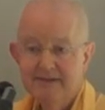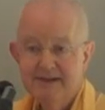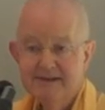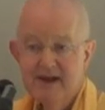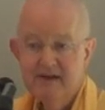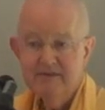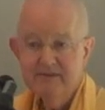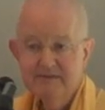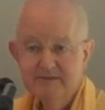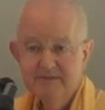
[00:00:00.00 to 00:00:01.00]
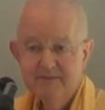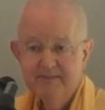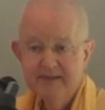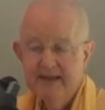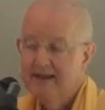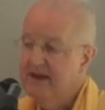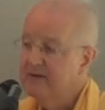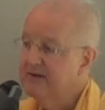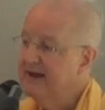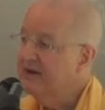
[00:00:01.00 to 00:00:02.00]
That's novel. Now,
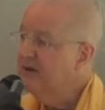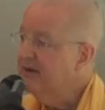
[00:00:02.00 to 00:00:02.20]
you're not